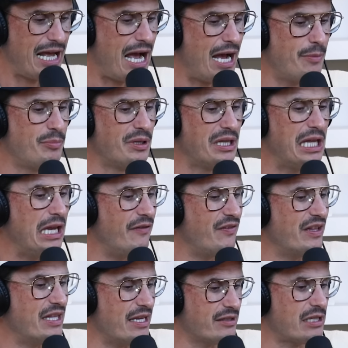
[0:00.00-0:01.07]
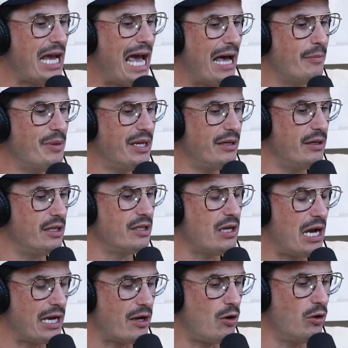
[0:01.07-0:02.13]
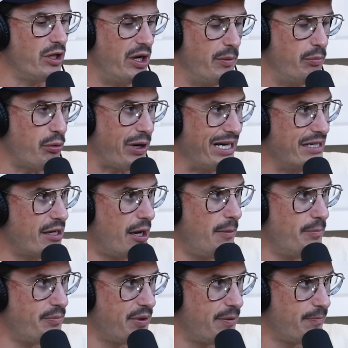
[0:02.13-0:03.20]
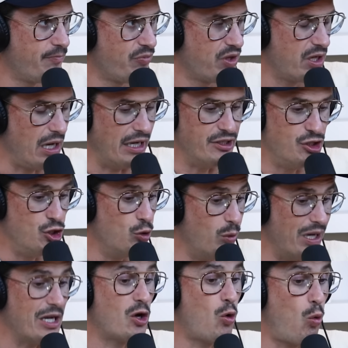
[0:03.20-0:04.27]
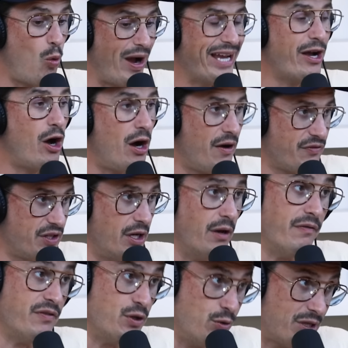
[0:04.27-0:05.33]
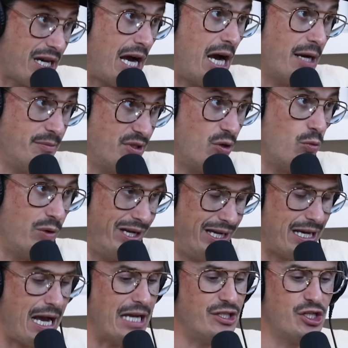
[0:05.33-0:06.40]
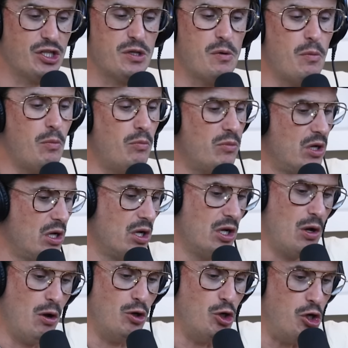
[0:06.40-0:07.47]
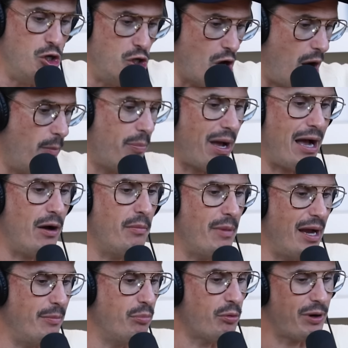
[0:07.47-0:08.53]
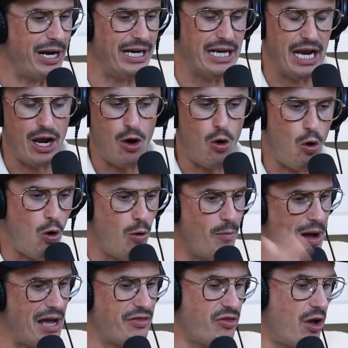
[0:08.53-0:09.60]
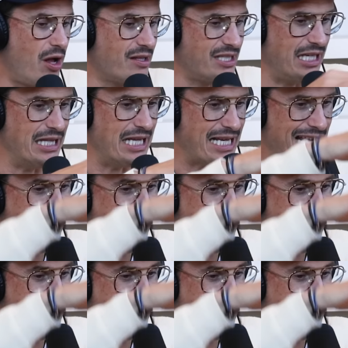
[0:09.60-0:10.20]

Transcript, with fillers: I, I believe in this habit. I call it a brain dump. I do it quite often, a few times a week. I just dump out my brain and all my thoughts and the